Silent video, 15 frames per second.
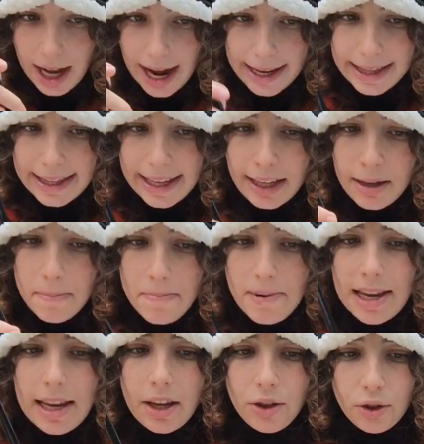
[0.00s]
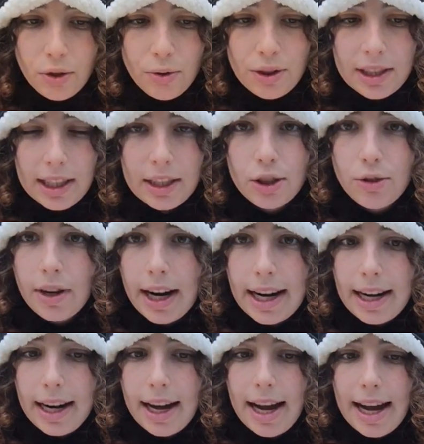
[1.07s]
I think being loose is
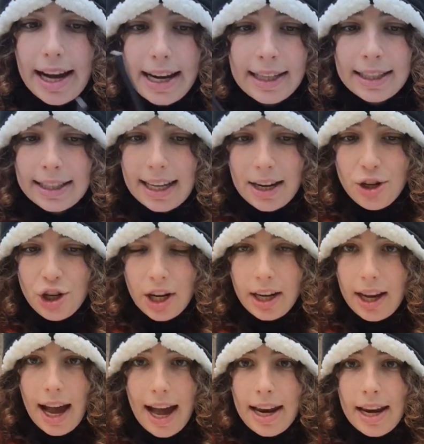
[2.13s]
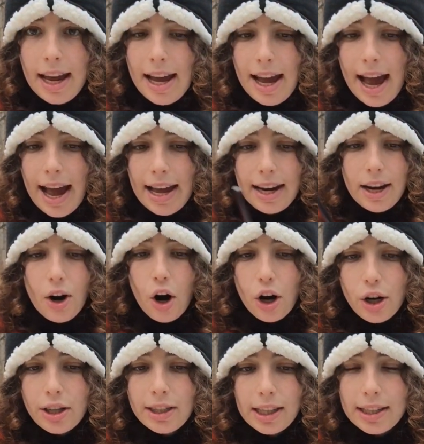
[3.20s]
great in sketching, and in
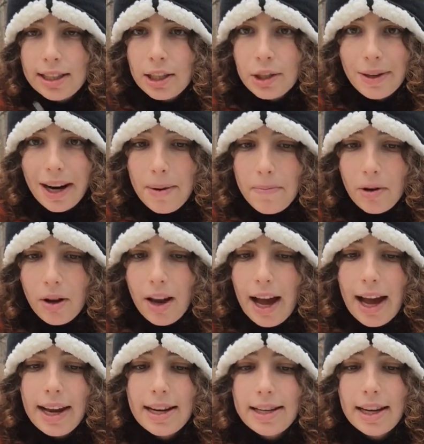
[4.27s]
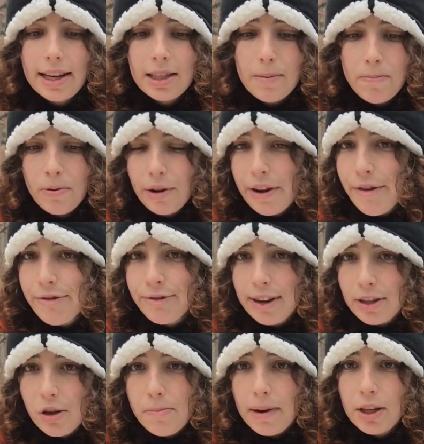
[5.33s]
art it's incredible, and it's a pretty
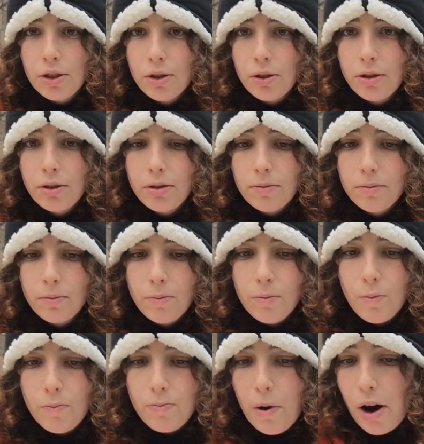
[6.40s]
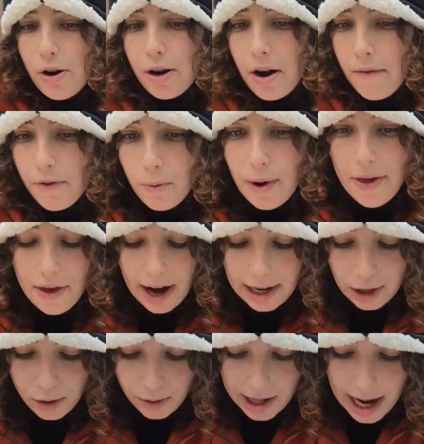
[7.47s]
fundamental part of the way that I
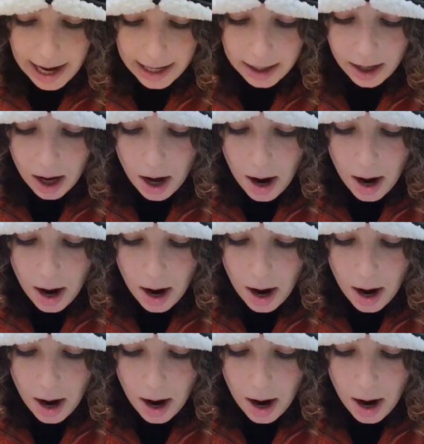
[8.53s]
create.